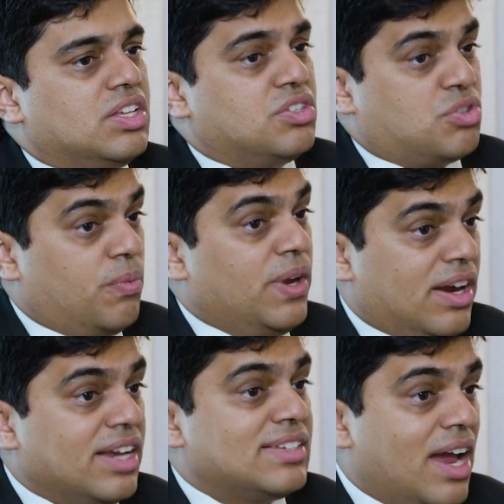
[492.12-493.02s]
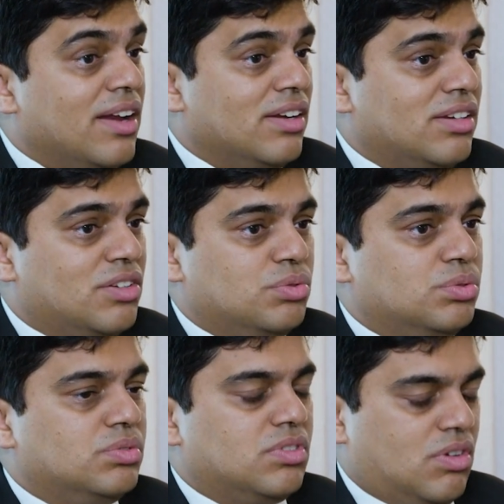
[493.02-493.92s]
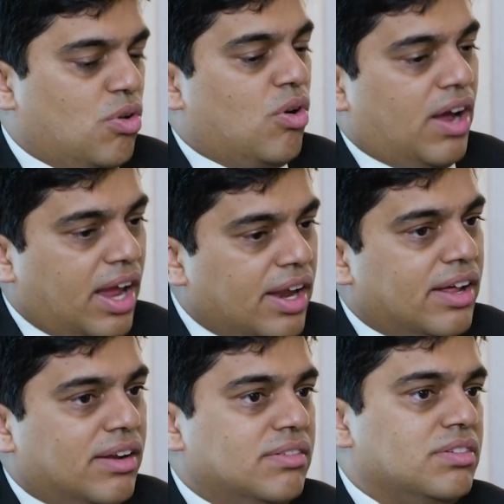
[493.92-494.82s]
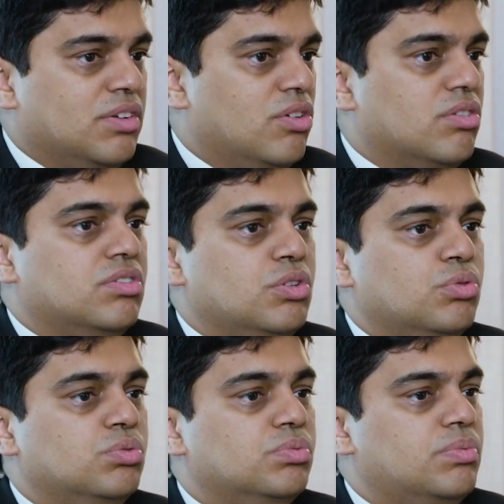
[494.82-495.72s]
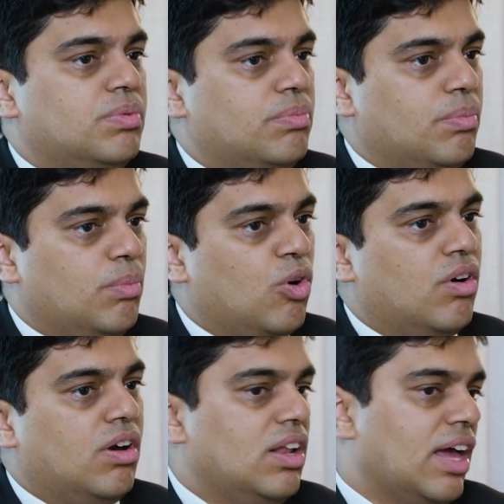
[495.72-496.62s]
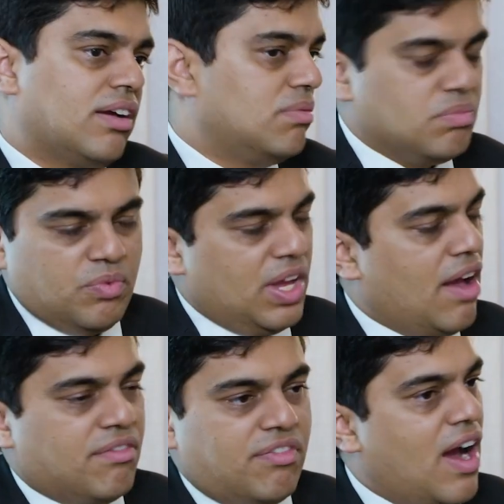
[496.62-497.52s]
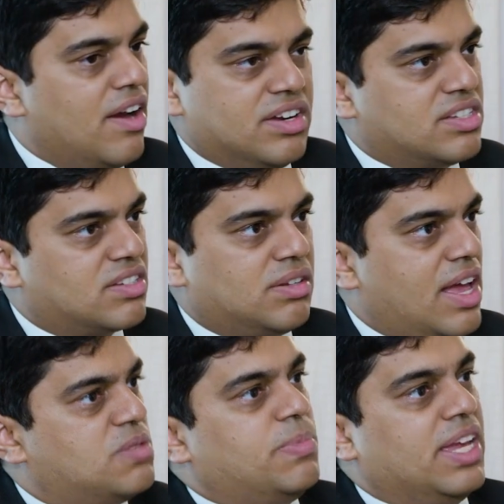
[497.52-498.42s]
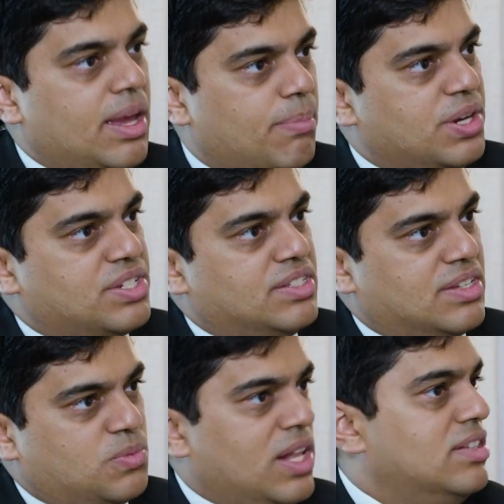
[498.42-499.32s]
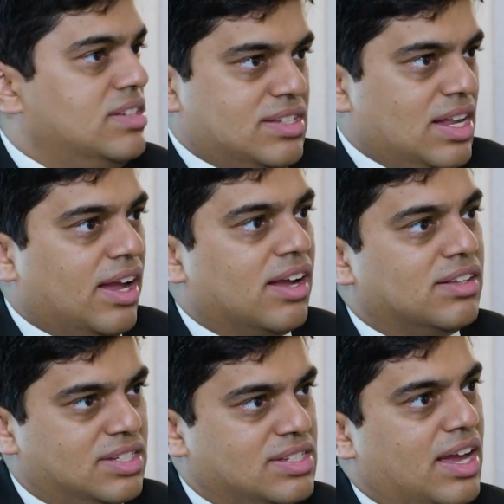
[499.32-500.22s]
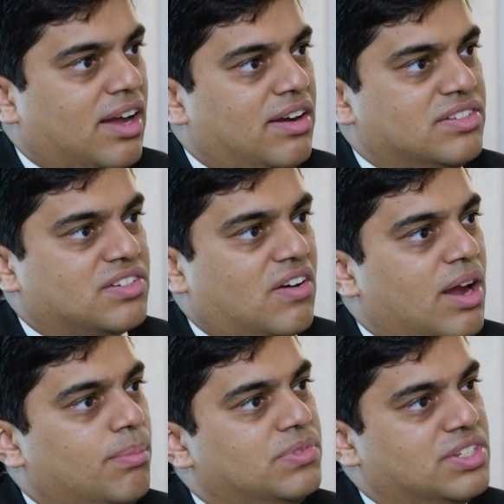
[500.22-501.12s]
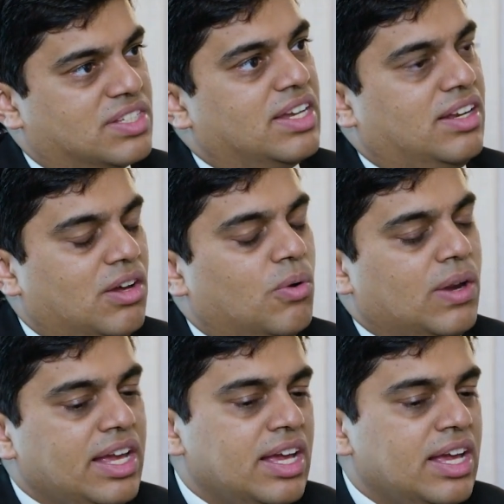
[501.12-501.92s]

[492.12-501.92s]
So we are excited to go ahead and do more. Like, we have high-risk SPK patients as well, just like I described, just kidney only.